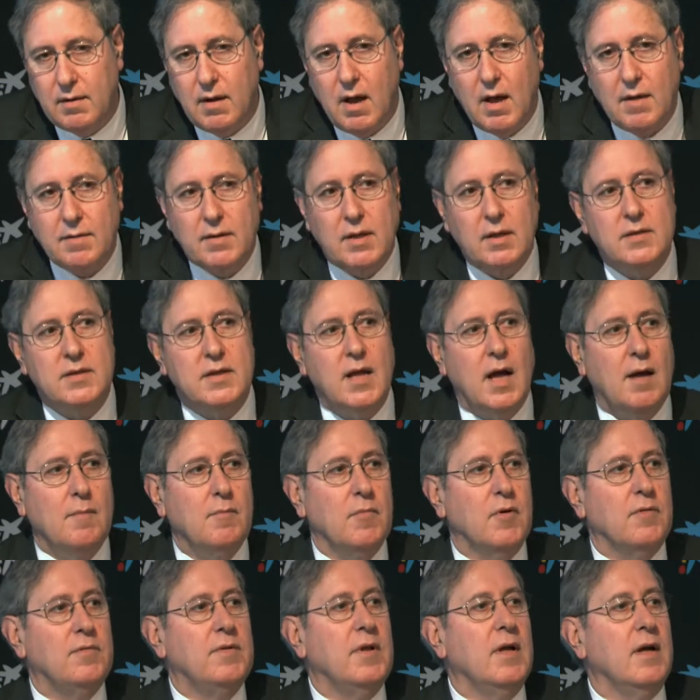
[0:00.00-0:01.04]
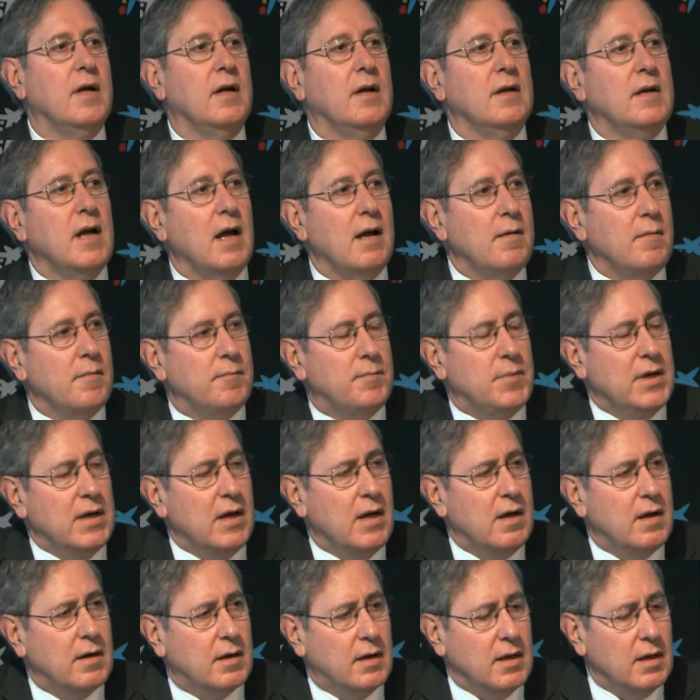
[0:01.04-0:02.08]
at this time of the
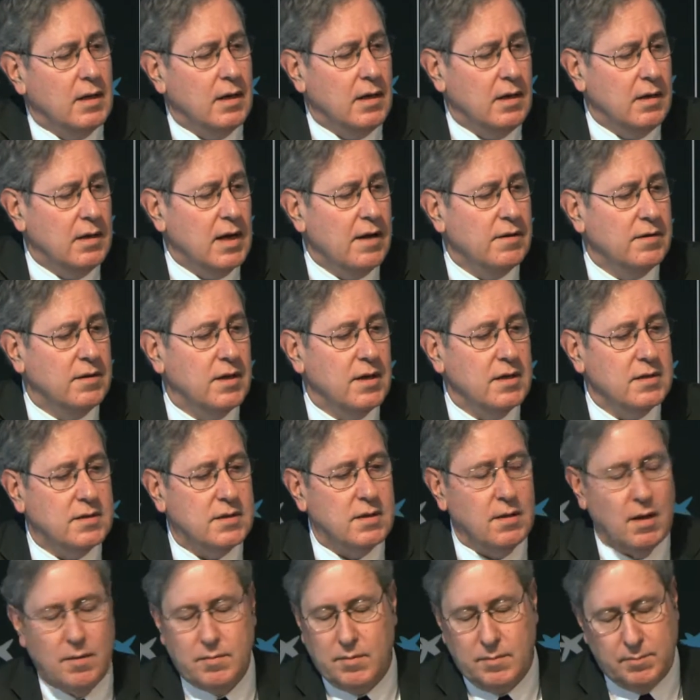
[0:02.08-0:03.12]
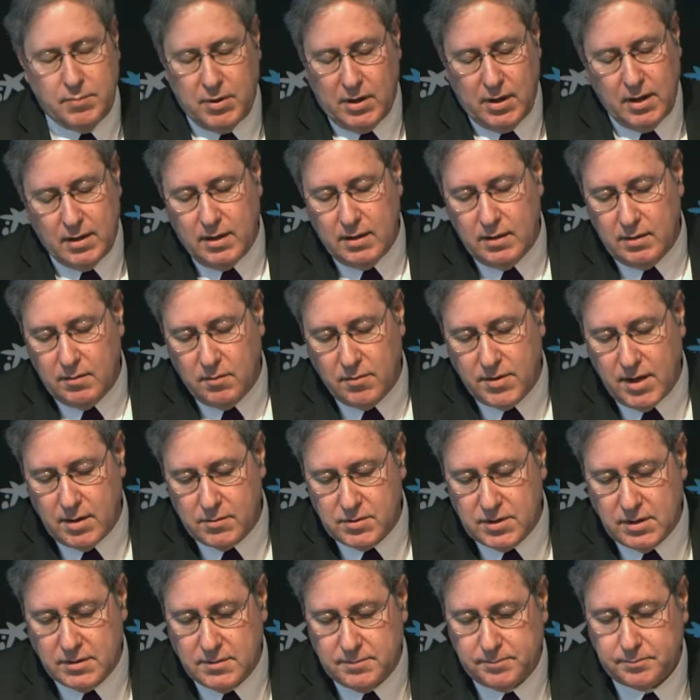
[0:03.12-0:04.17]
early 90s, early
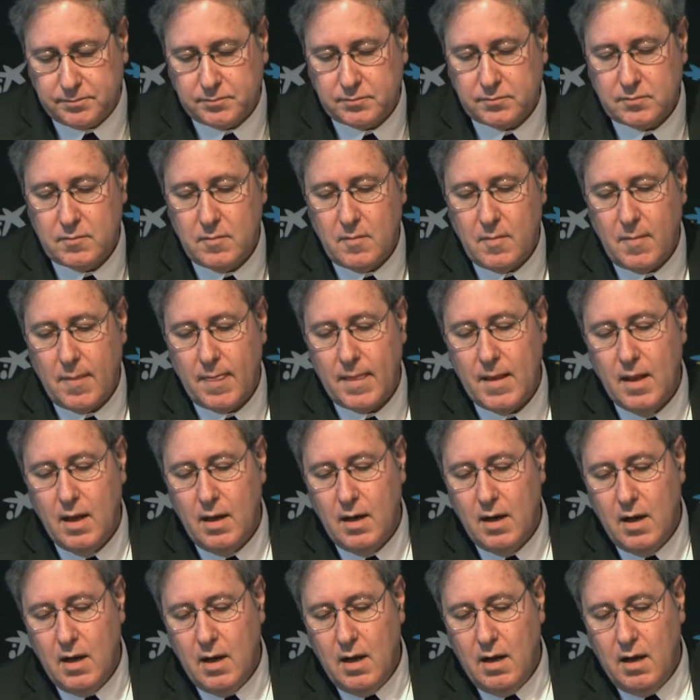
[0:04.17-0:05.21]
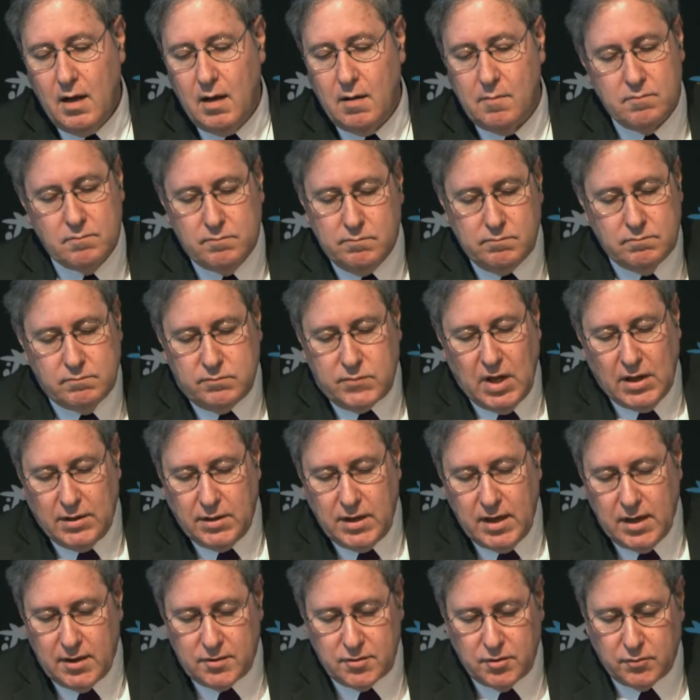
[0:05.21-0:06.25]
2000, um, 10
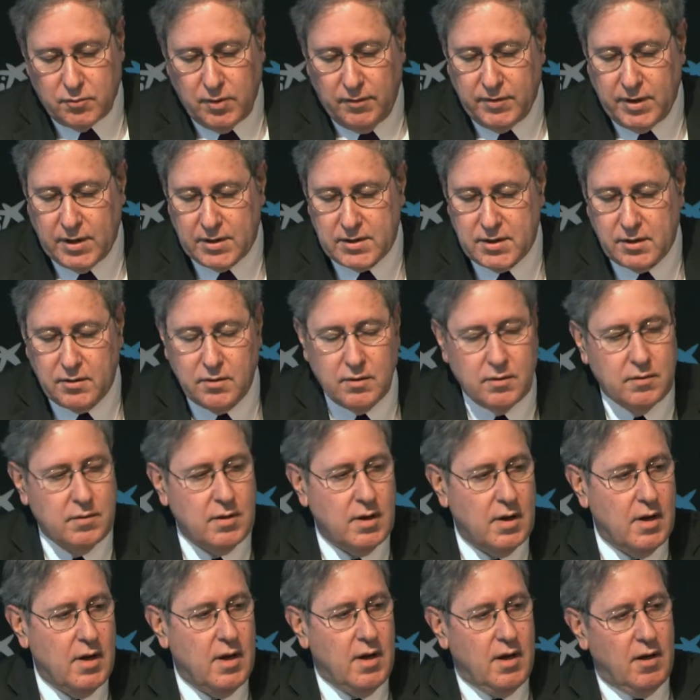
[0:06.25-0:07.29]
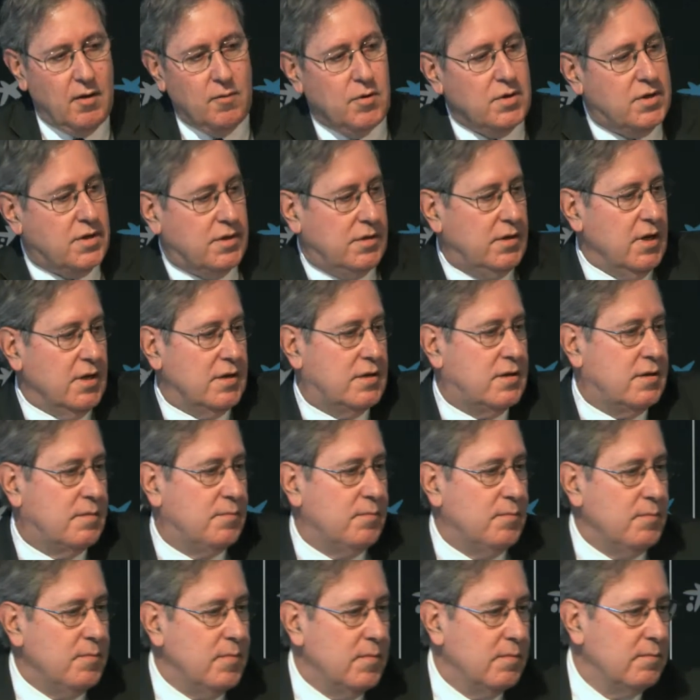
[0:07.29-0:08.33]
years or 12 years ago, in which this
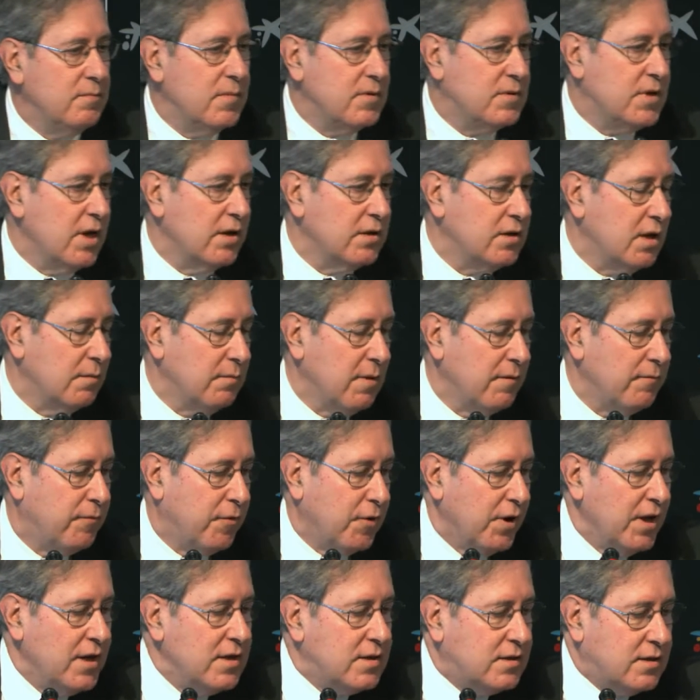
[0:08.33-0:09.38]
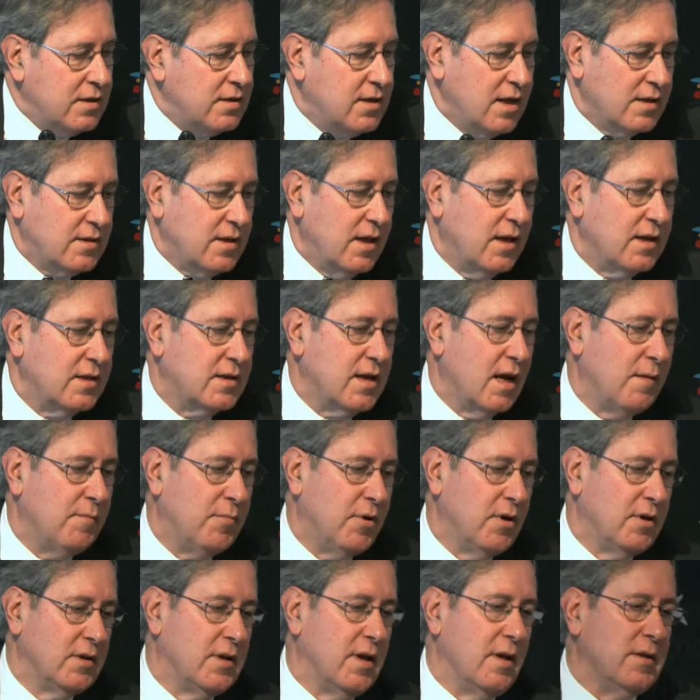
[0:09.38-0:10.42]
mm, gentleman, for instance, as an
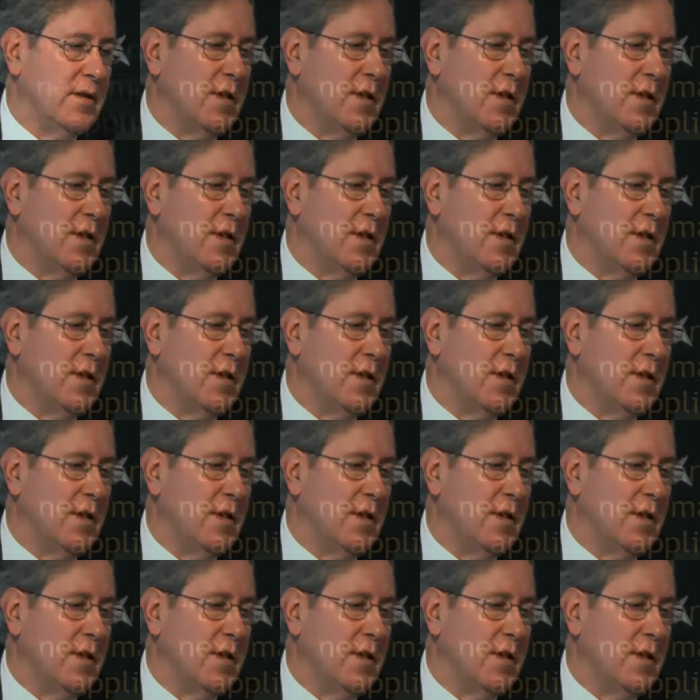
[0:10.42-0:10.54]
example, the,